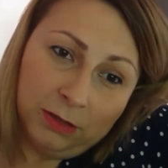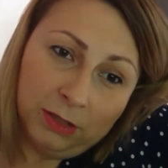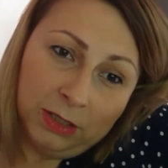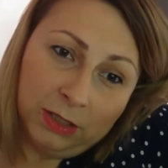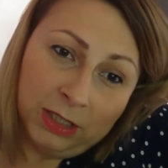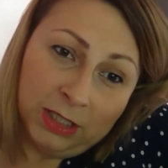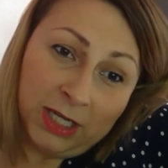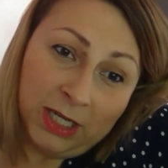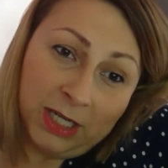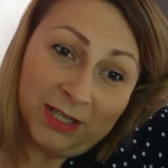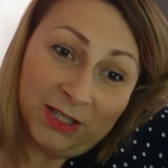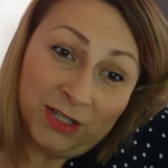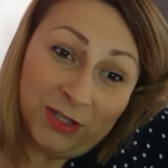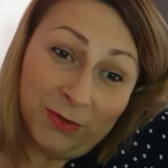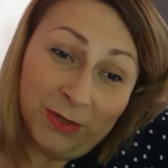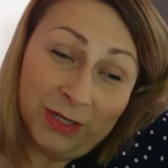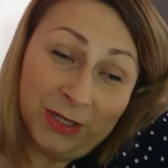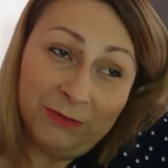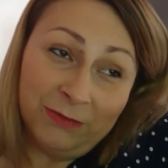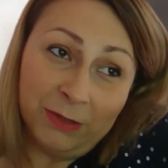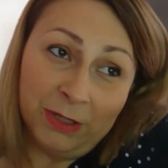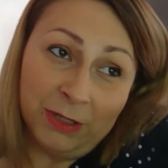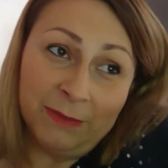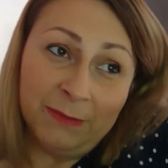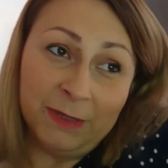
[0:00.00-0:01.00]
Yeah, so
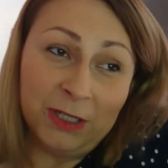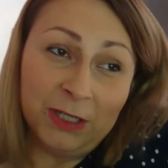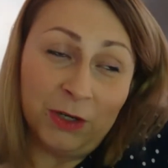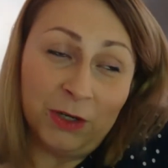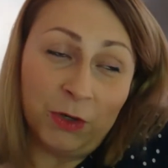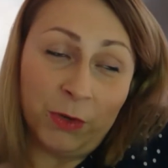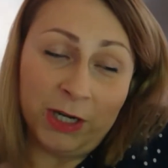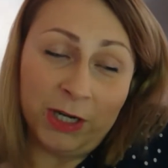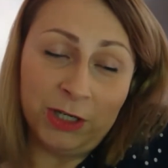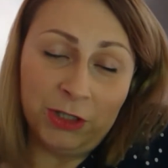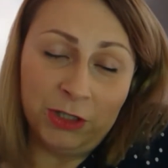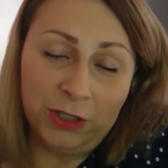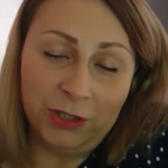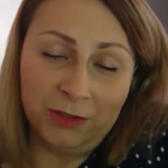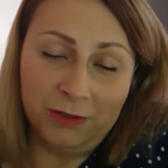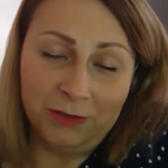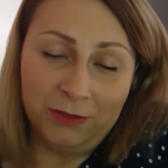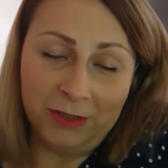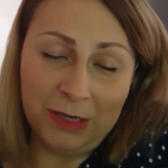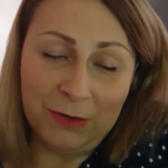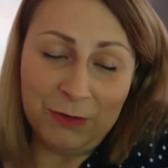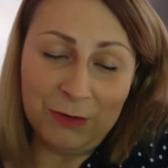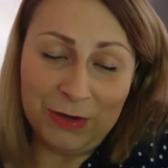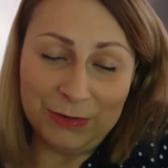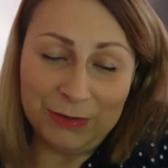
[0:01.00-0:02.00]
I mean, the question
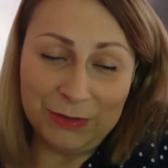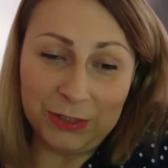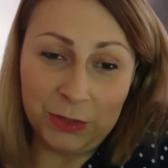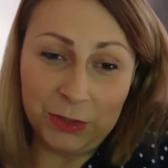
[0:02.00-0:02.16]
around the